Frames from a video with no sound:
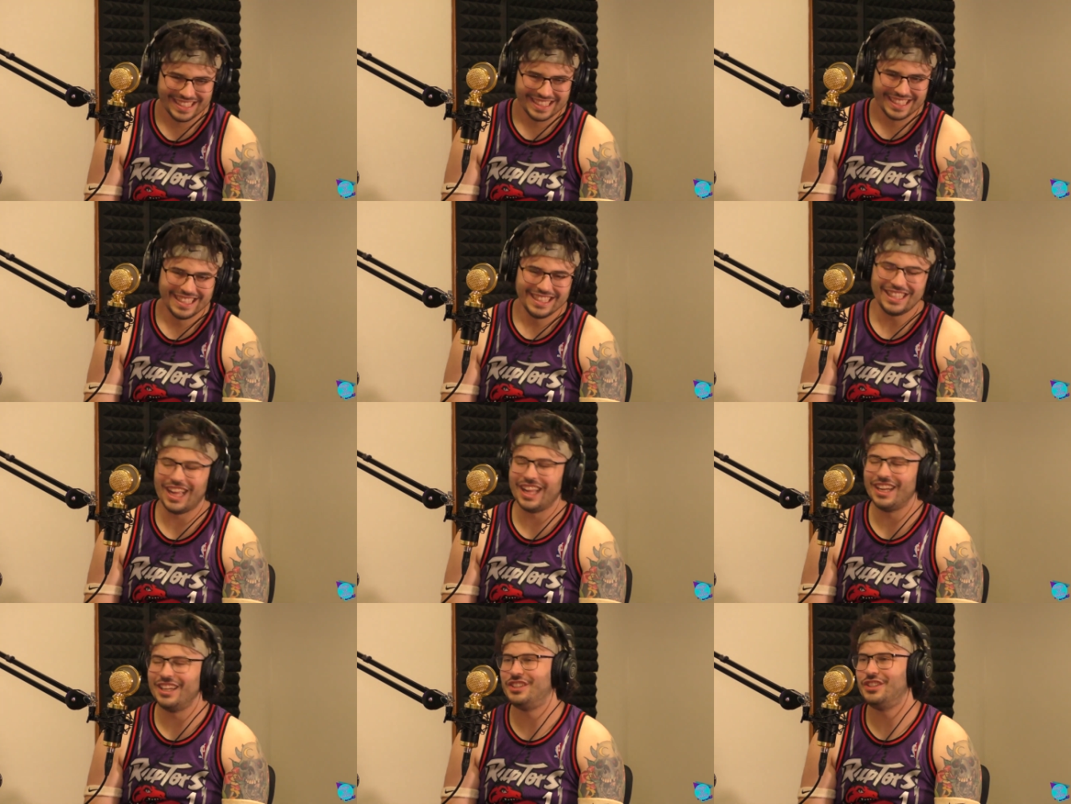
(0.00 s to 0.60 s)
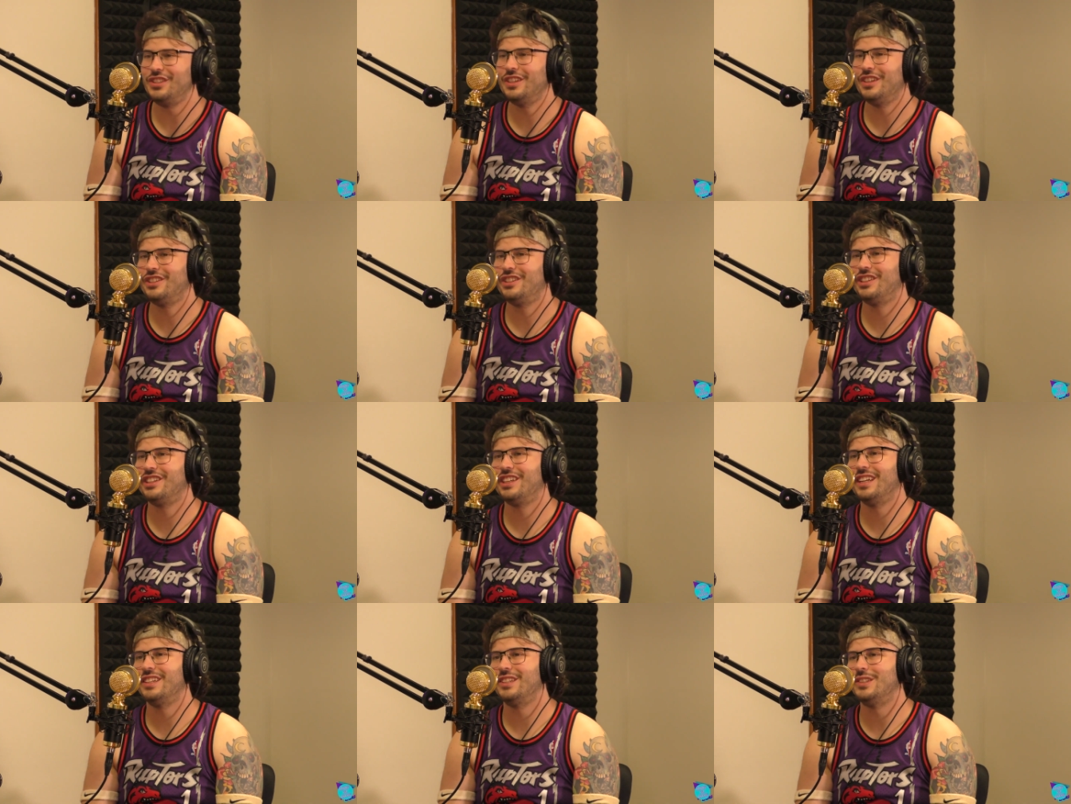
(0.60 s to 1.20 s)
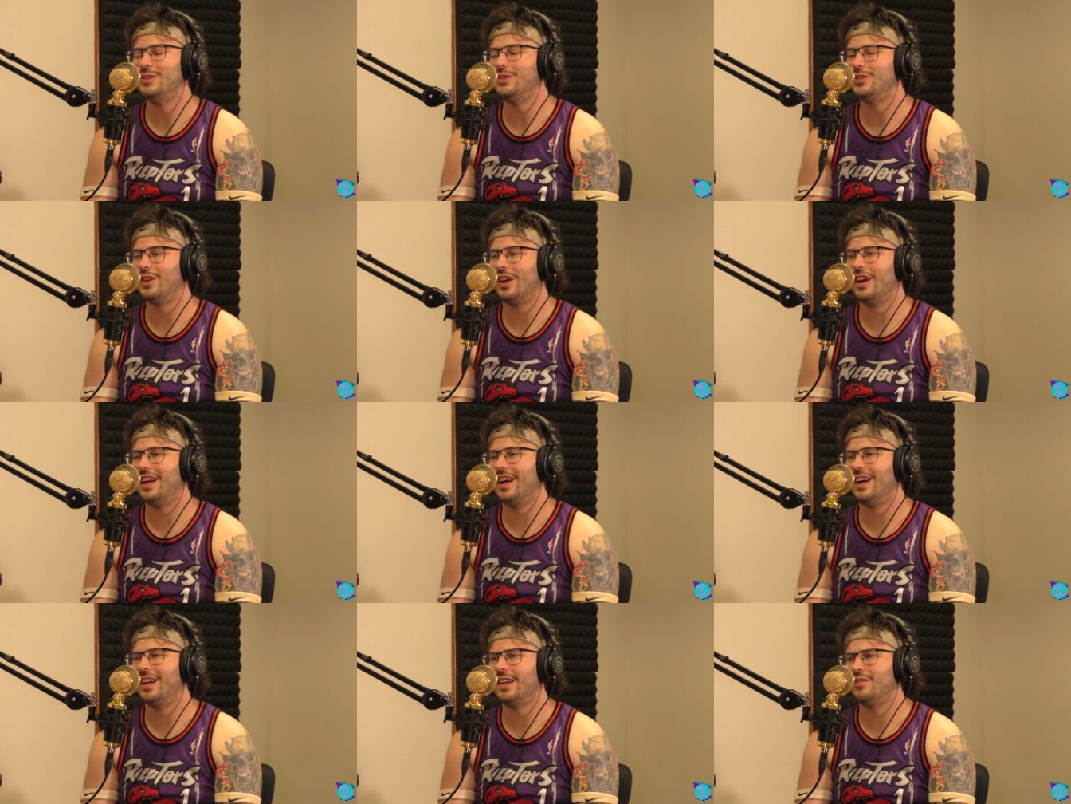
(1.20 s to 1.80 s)
Now the shootout's just gotten too
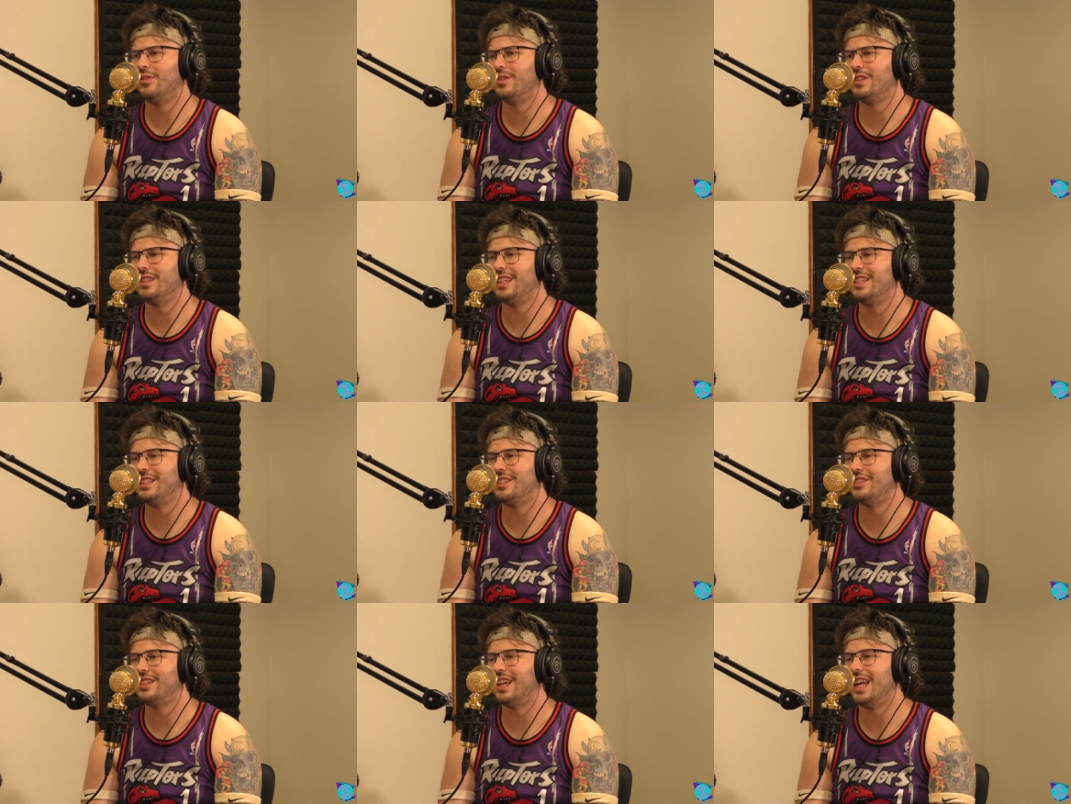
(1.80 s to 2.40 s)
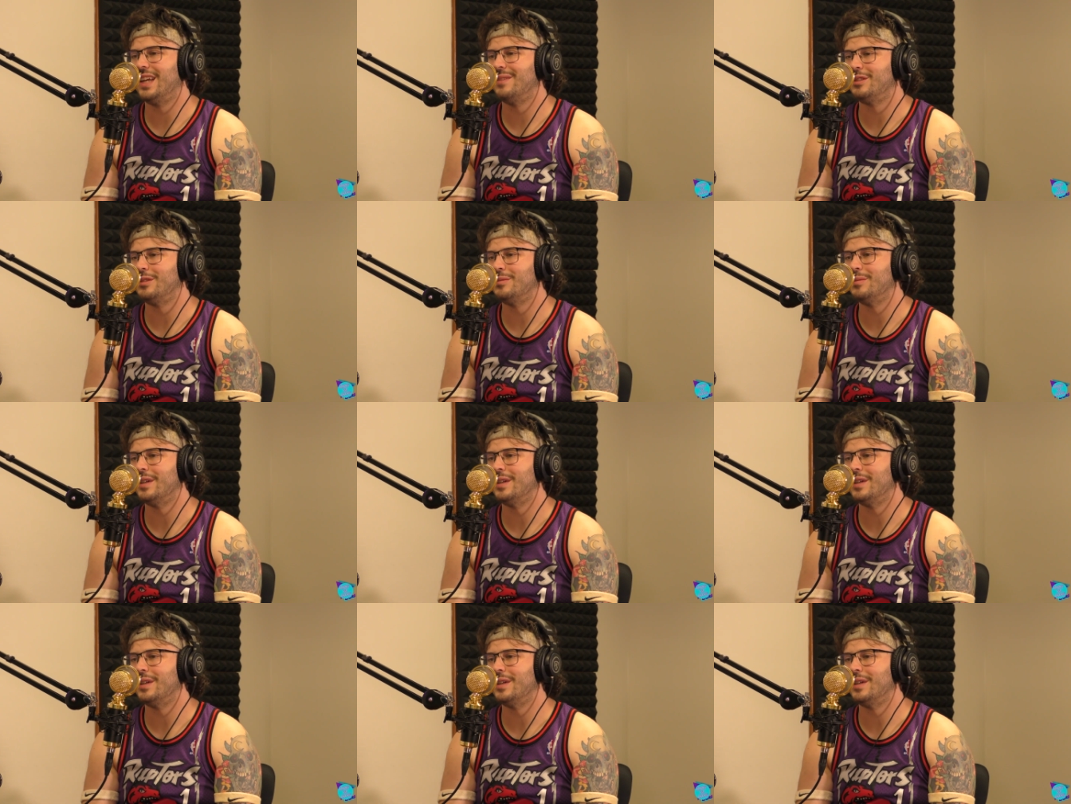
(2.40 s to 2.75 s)
drawn out. Everyone takes their time too and much.